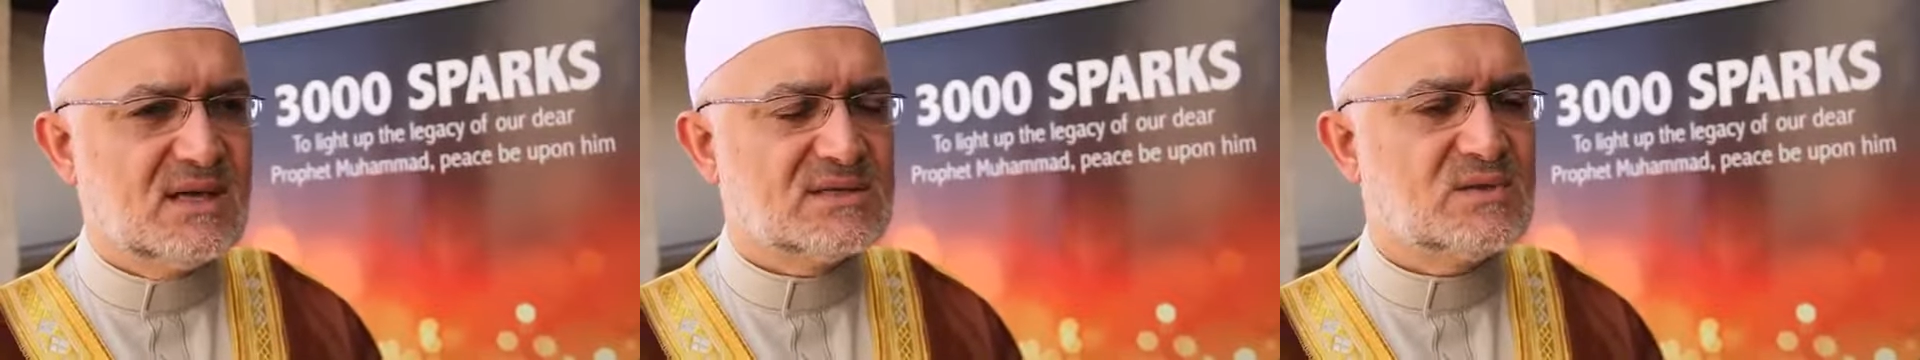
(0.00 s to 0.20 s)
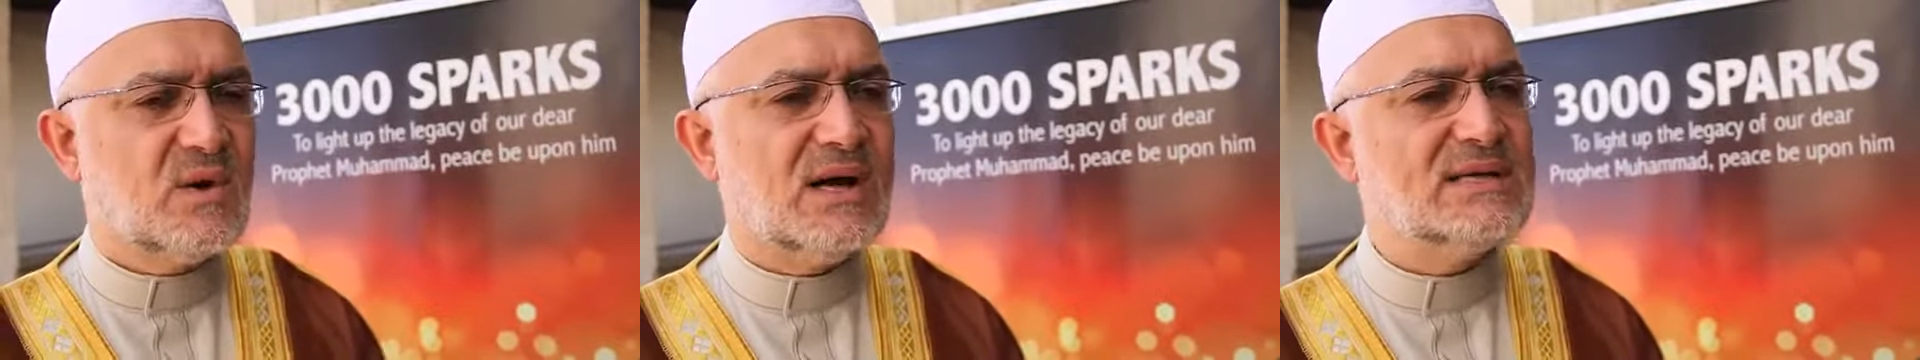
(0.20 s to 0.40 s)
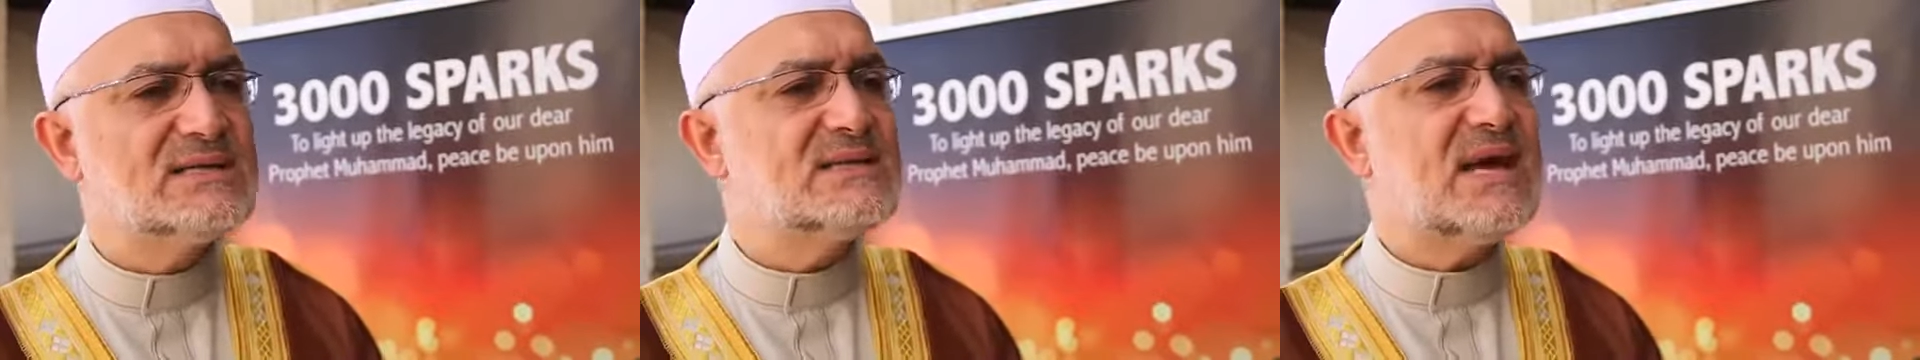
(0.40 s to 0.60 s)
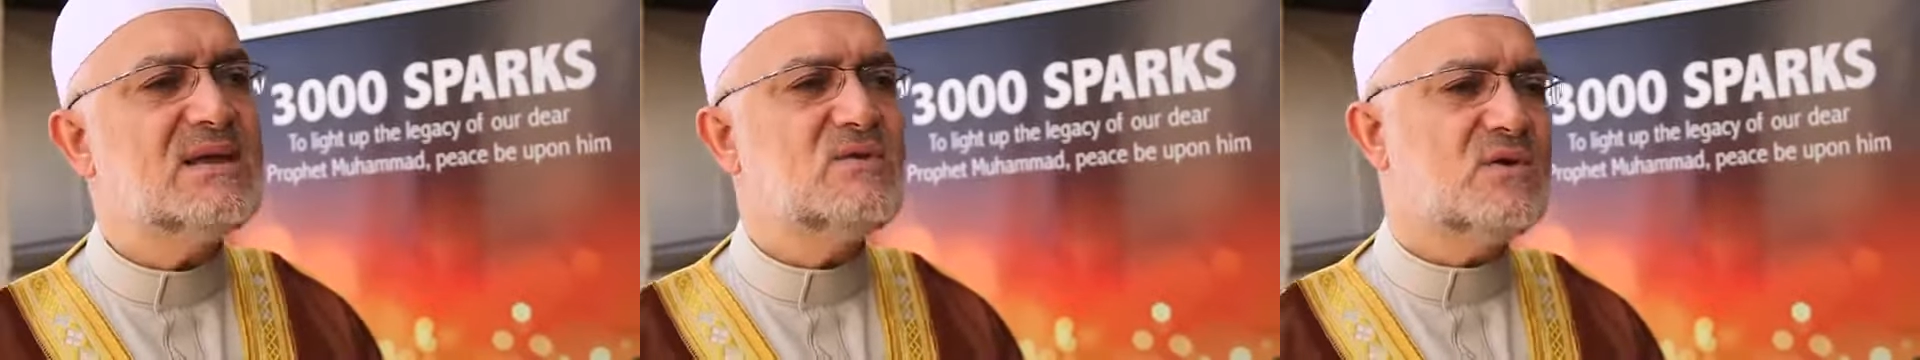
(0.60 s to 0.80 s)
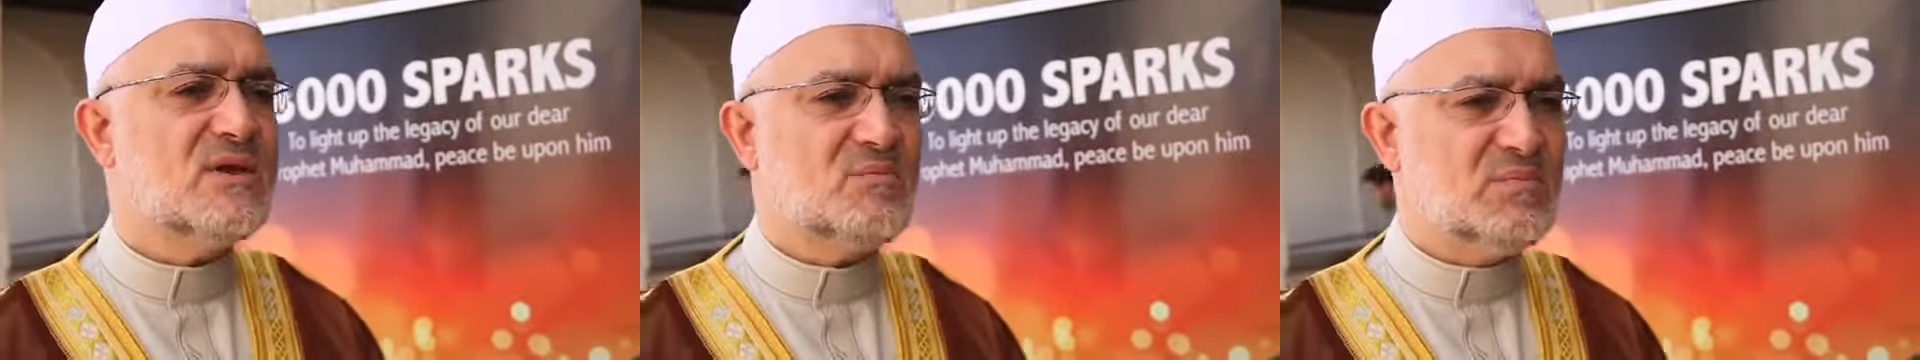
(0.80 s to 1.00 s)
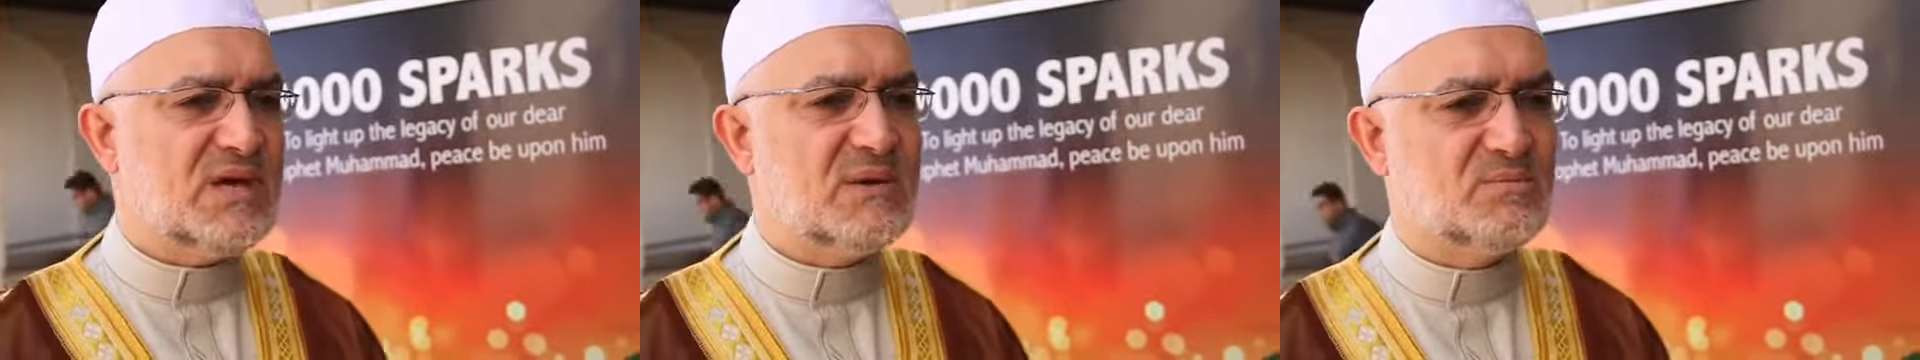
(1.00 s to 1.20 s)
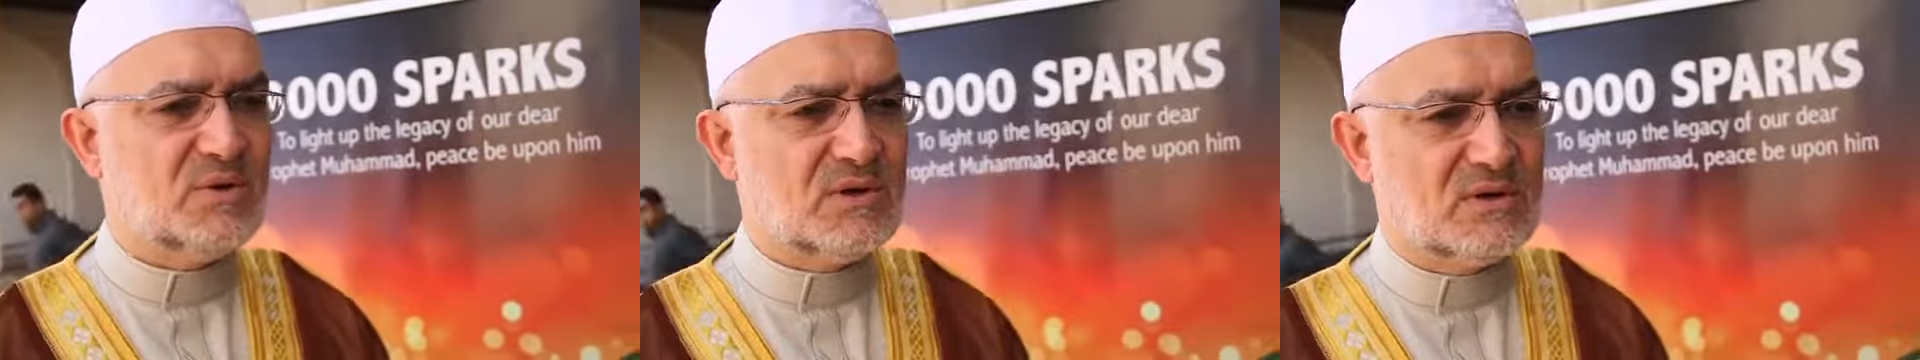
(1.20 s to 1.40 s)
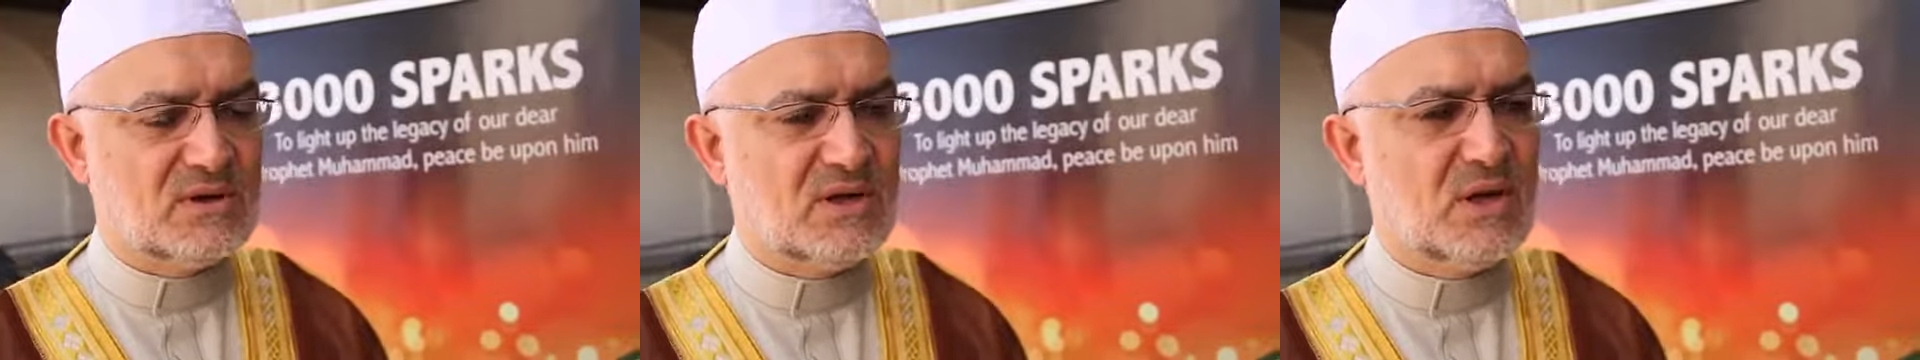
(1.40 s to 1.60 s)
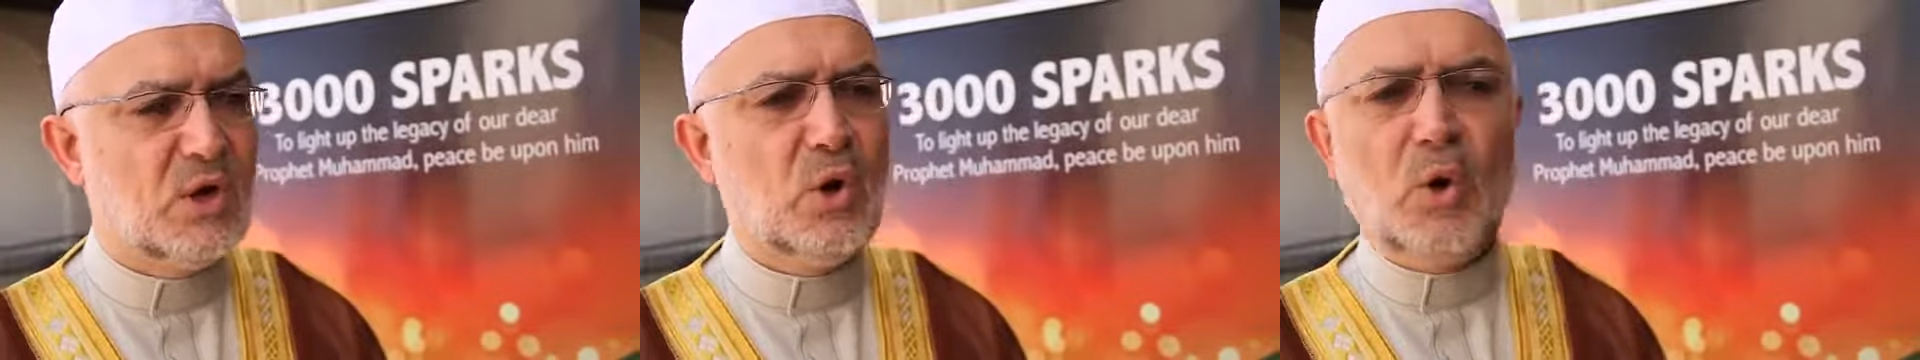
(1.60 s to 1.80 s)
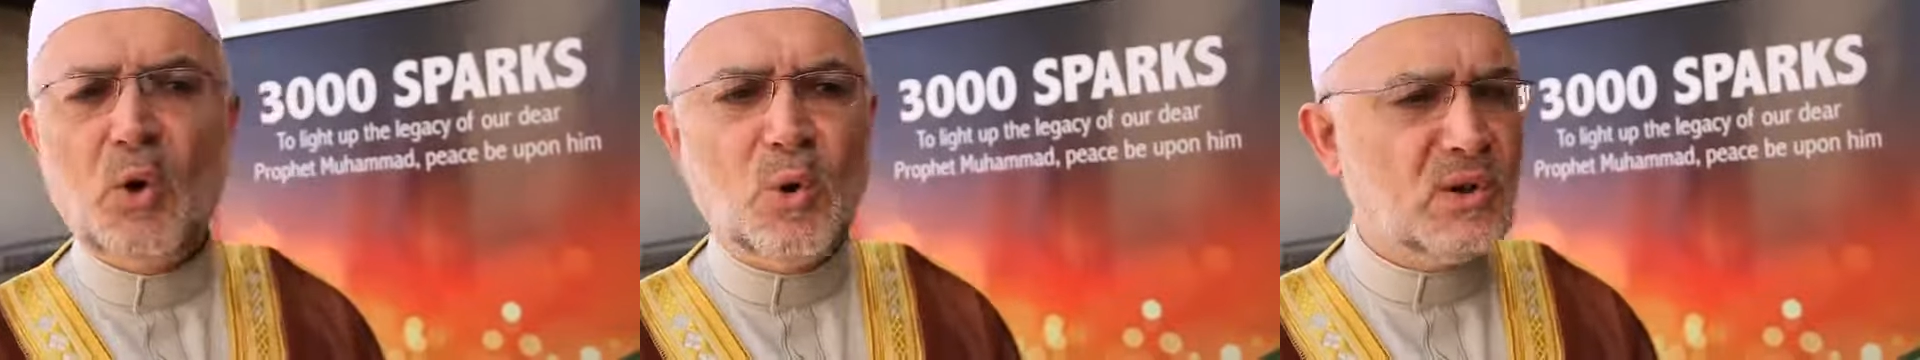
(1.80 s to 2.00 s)
So I say to the people,
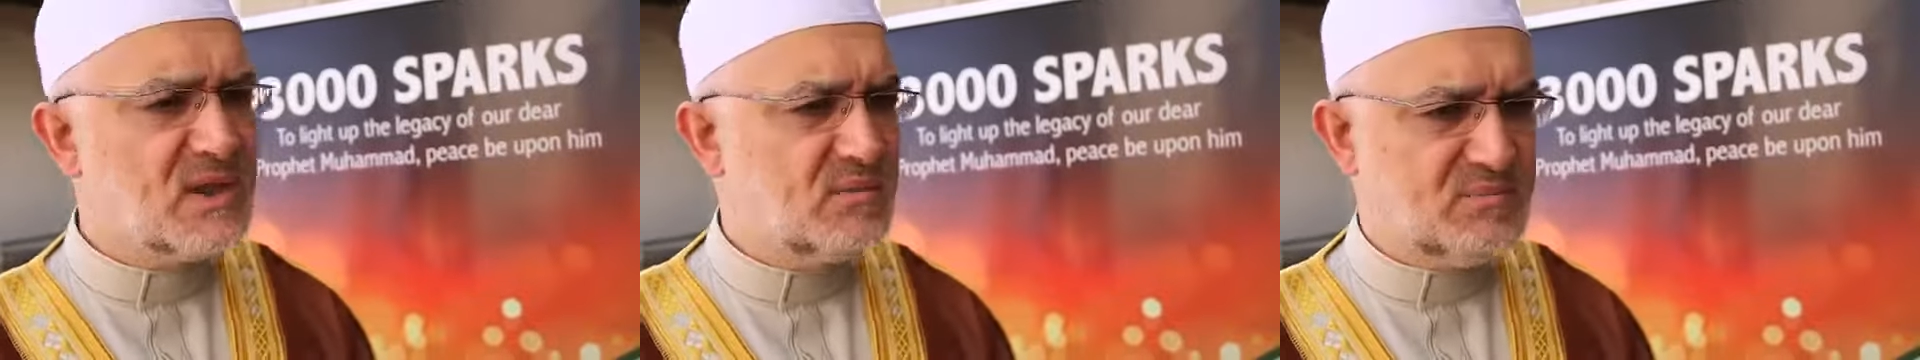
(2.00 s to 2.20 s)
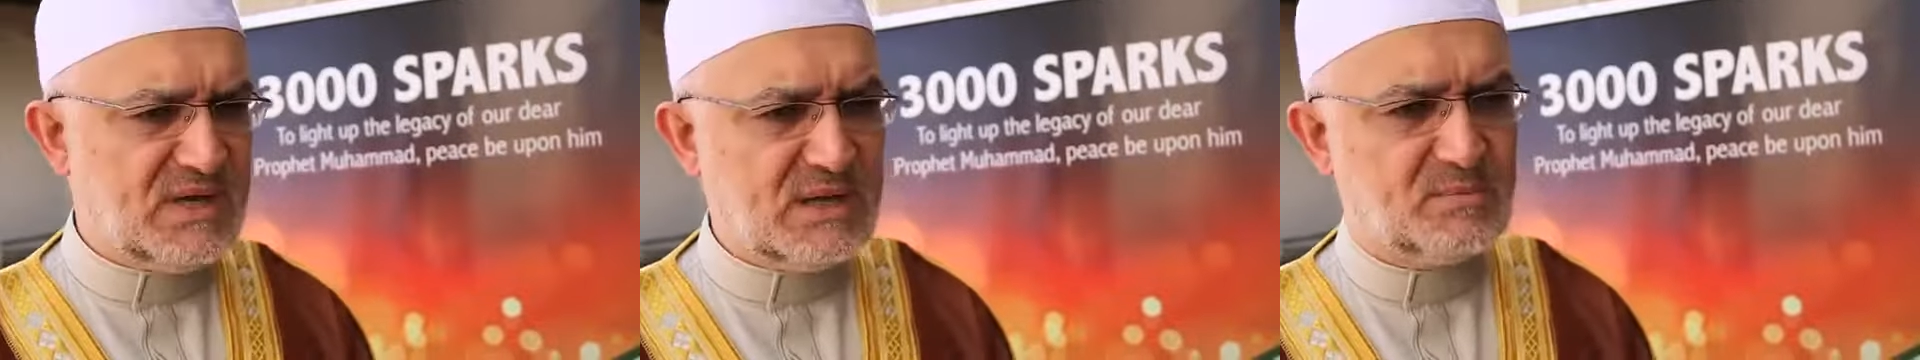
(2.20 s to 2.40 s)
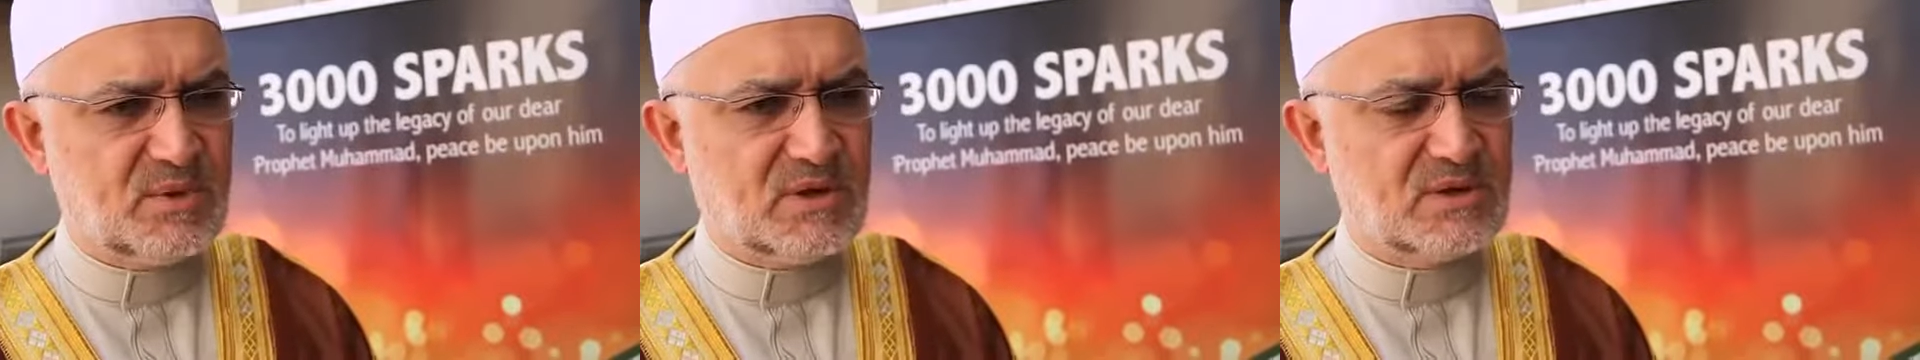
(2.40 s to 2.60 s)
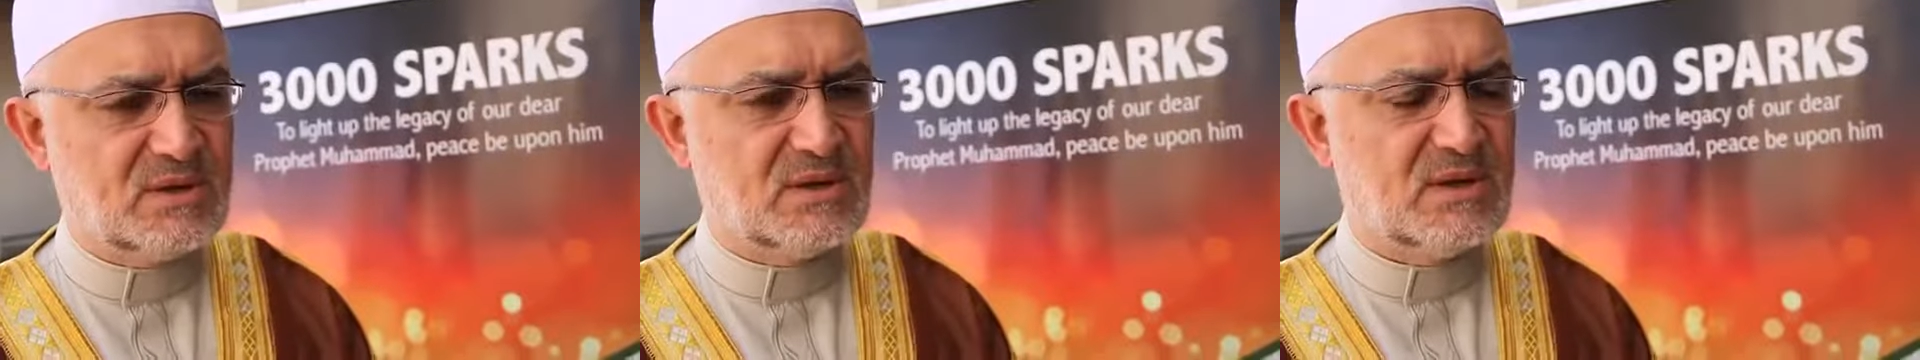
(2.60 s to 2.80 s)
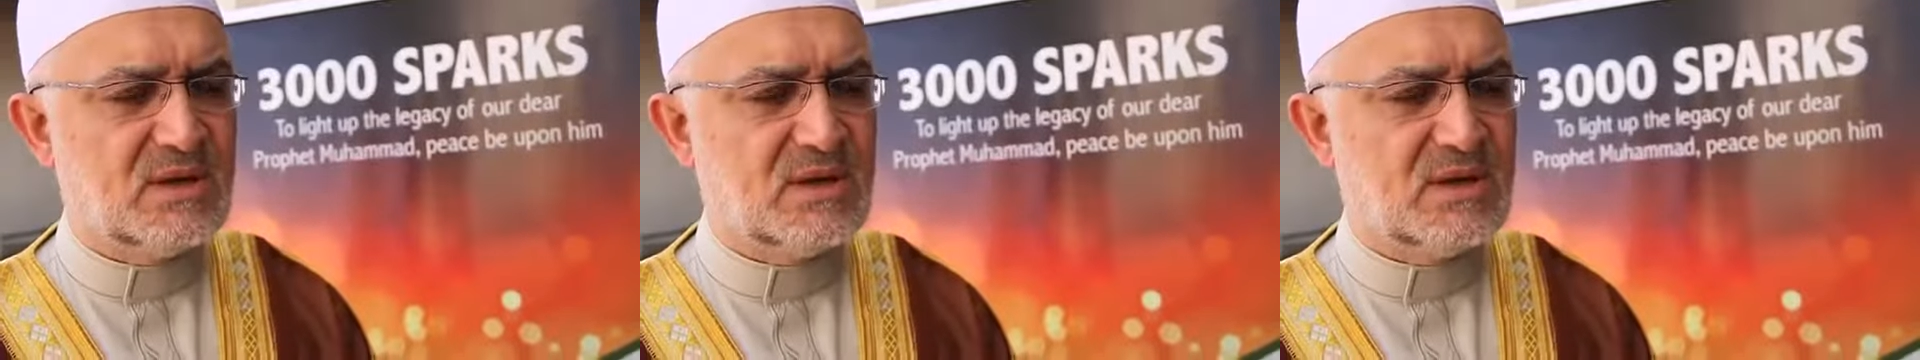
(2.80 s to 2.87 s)
all the people,